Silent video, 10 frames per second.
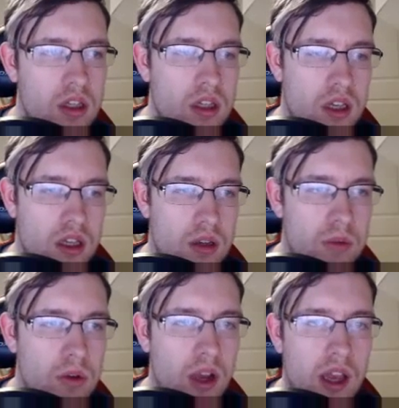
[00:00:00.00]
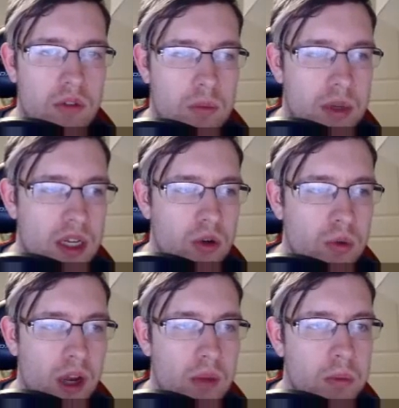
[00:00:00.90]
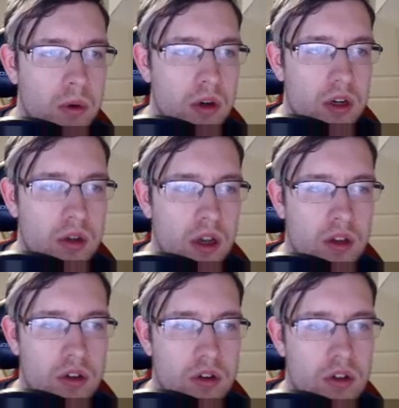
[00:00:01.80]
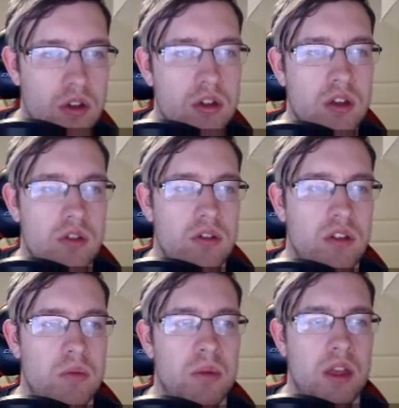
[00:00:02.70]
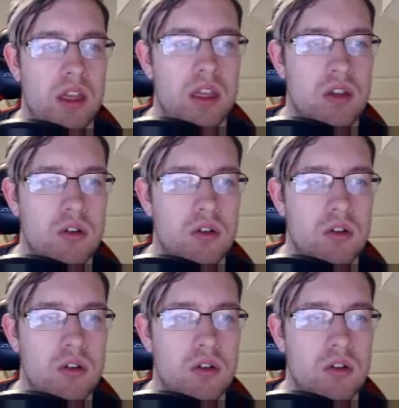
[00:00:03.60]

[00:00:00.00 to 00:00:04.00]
You'll have a big old wide board on turn 2 because you'll either play